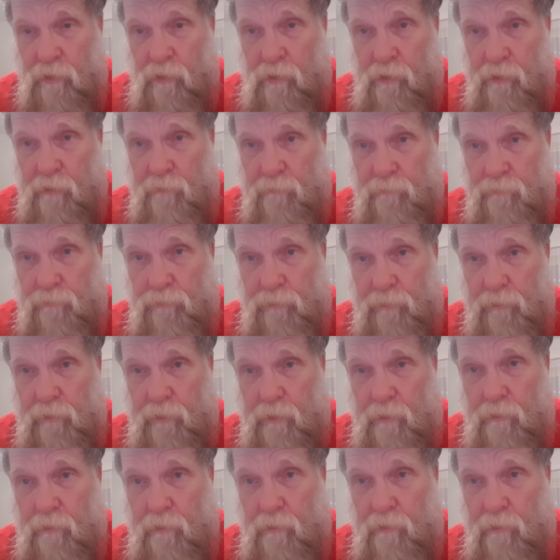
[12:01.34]
calling,
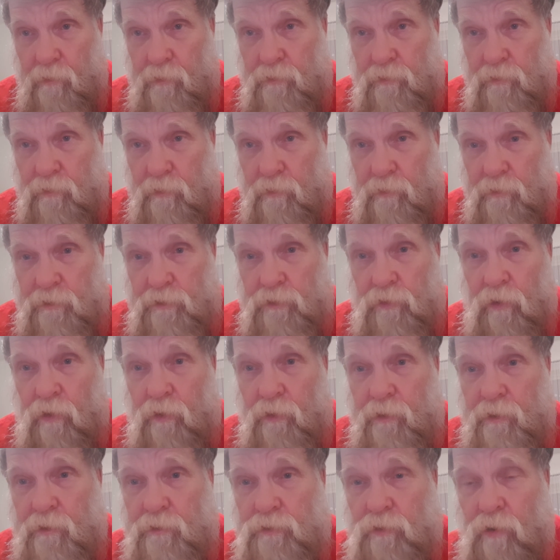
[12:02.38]
He's
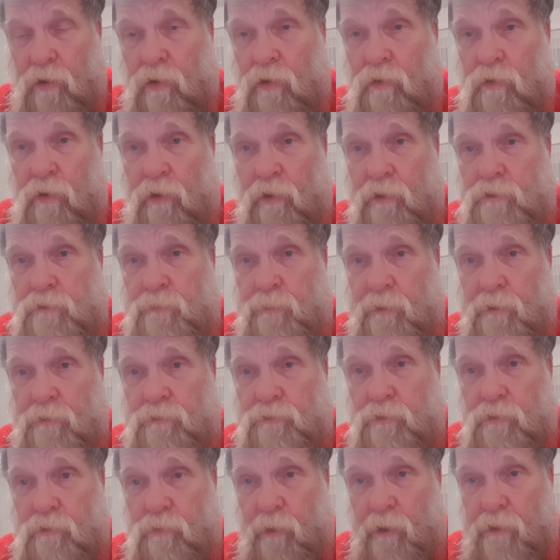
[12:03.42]
calling us all on a
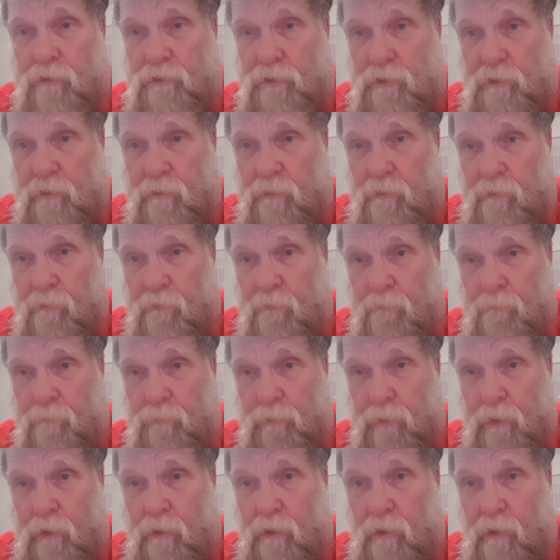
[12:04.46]
spiritual quest.
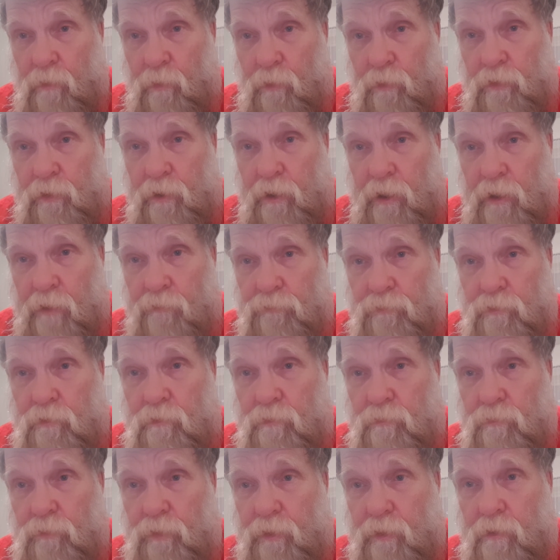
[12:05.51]
And we're going to have
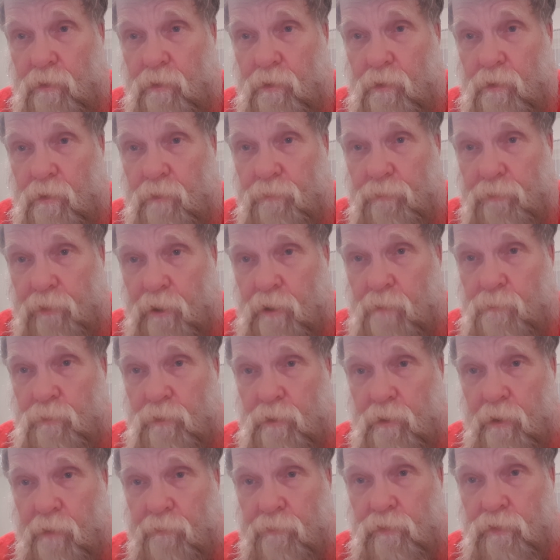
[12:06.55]
to keep
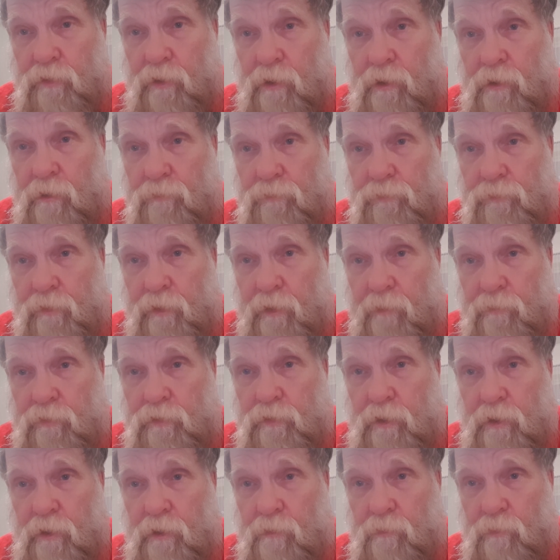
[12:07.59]
it every day. Every
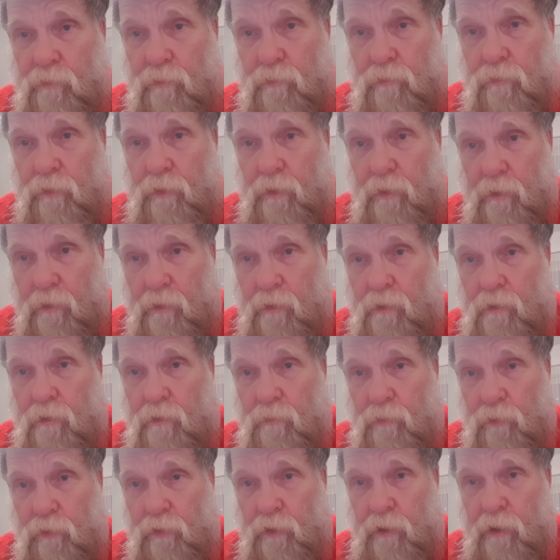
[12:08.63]
day
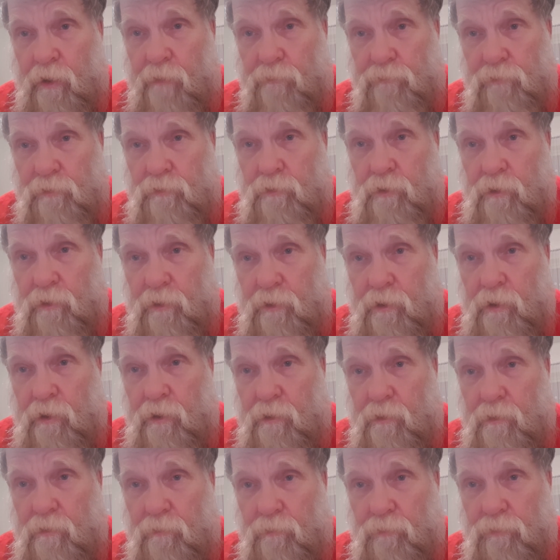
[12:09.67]
we're going to have to
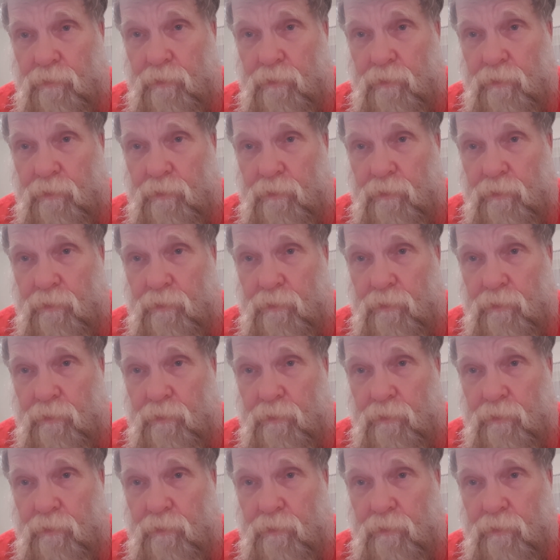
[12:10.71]
dedicate